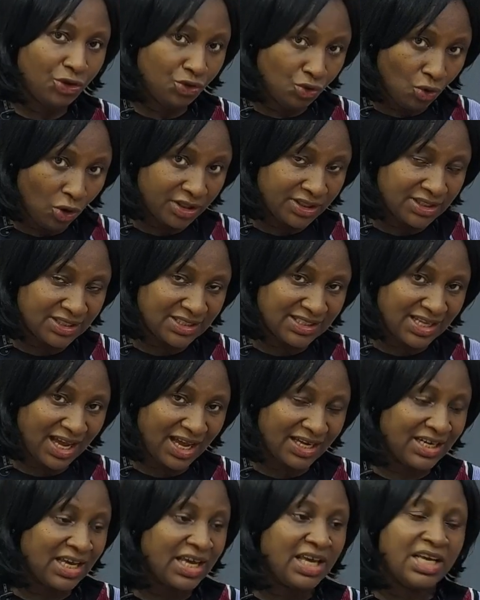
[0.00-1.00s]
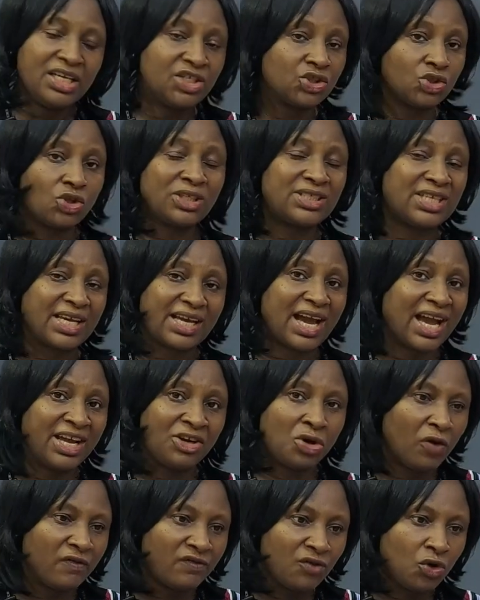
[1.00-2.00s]
You understand? It's not a
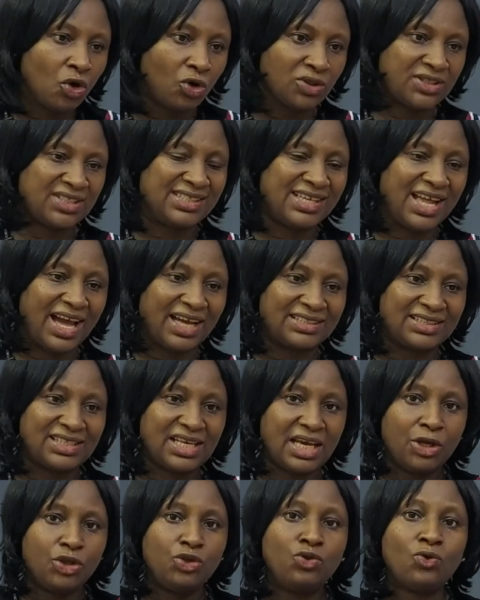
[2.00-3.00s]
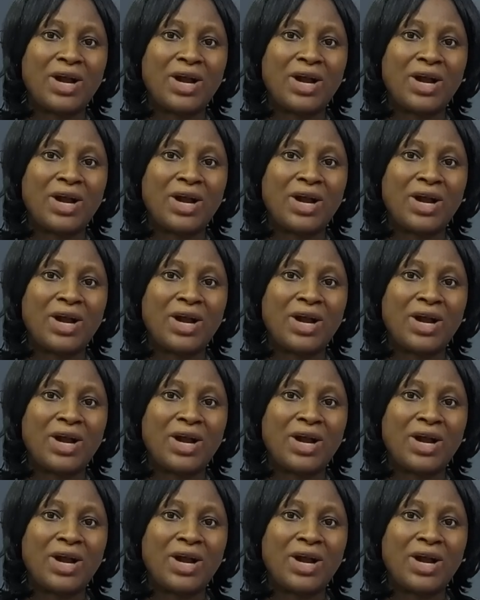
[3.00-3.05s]
kind of nut that